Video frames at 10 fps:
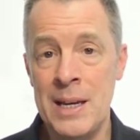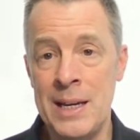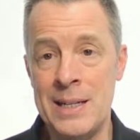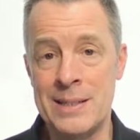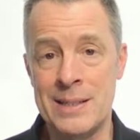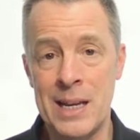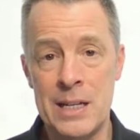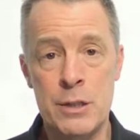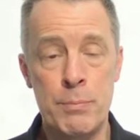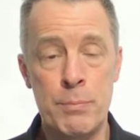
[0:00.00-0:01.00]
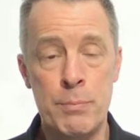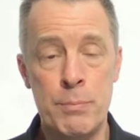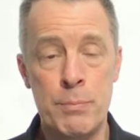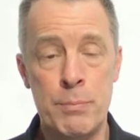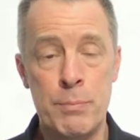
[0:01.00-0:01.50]
He's a TED
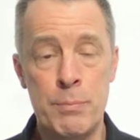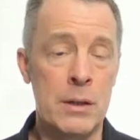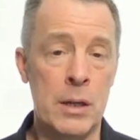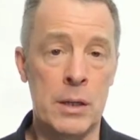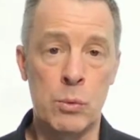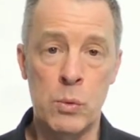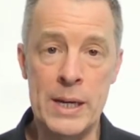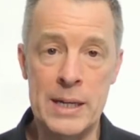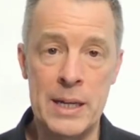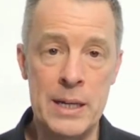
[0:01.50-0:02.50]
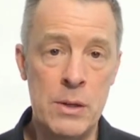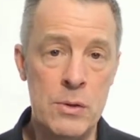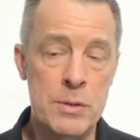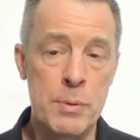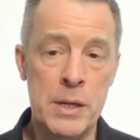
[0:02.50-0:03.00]
speaker, a great
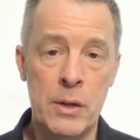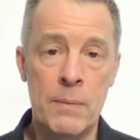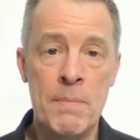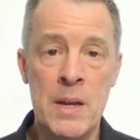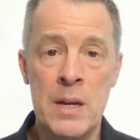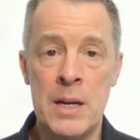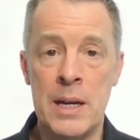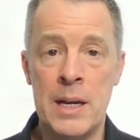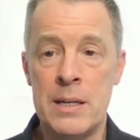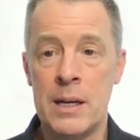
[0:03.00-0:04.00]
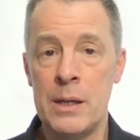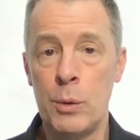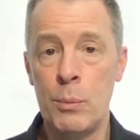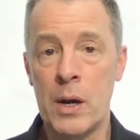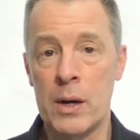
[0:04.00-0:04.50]
keynote speaker, and
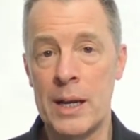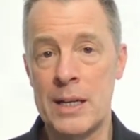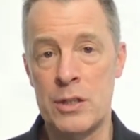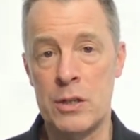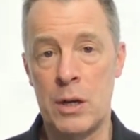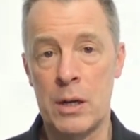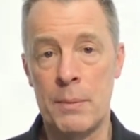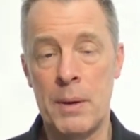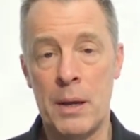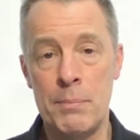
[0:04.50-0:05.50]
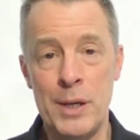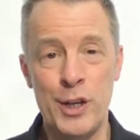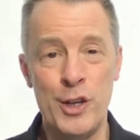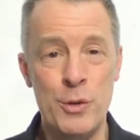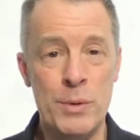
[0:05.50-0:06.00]
he'll be our guest to talk about
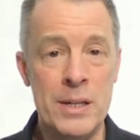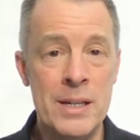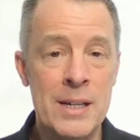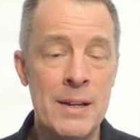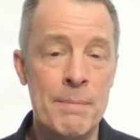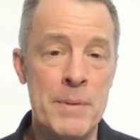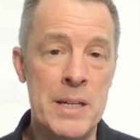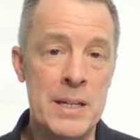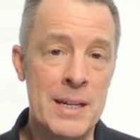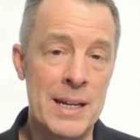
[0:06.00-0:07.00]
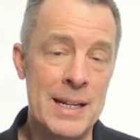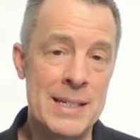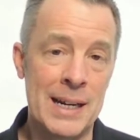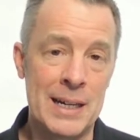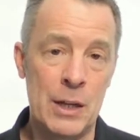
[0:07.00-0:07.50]
being human in a
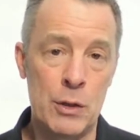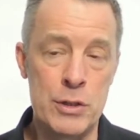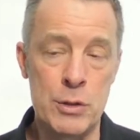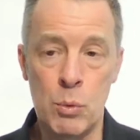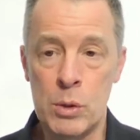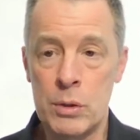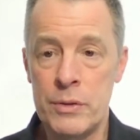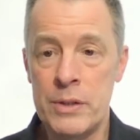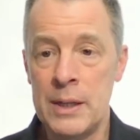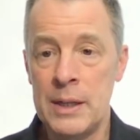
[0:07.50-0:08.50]
technology world.